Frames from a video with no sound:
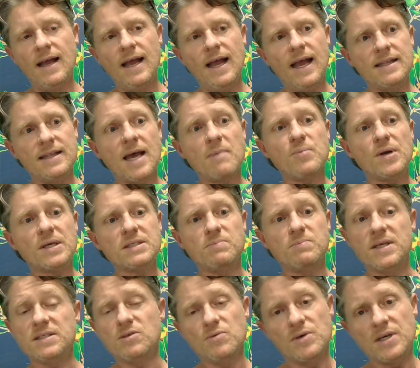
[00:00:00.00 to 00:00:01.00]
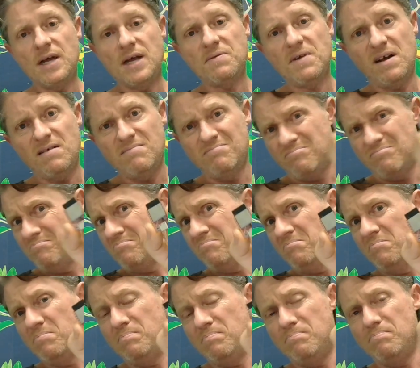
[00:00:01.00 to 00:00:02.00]
And that brings me to another
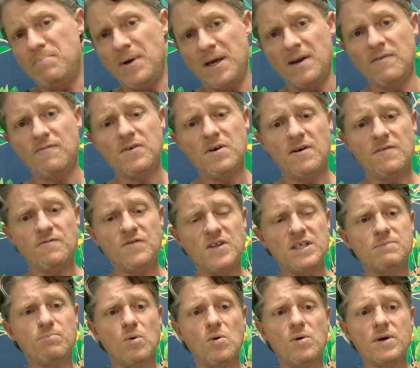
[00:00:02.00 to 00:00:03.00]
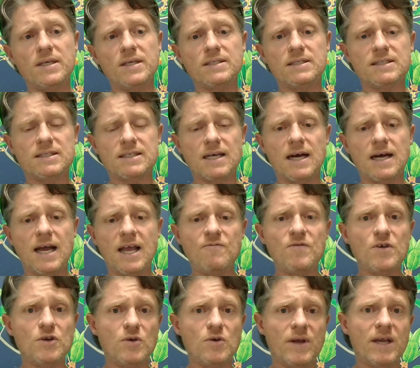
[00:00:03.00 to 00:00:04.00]
benefit of this board is if
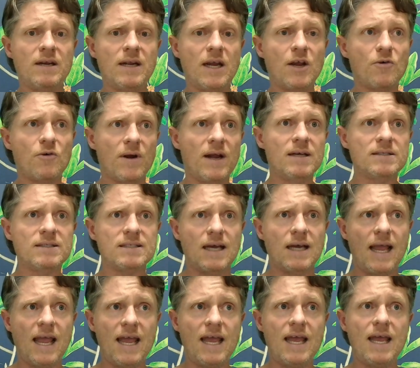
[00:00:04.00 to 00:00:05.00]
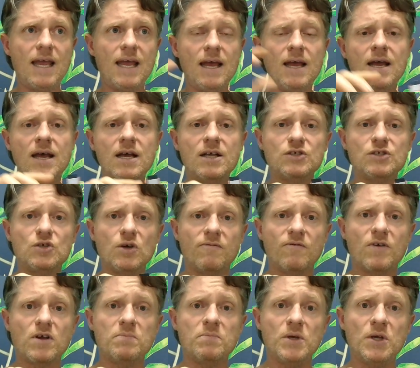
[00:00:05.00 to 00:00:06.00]
you're doing any ground to air sort
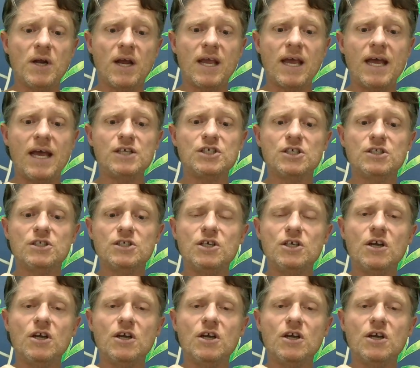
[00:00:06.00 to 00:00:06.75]
of communications,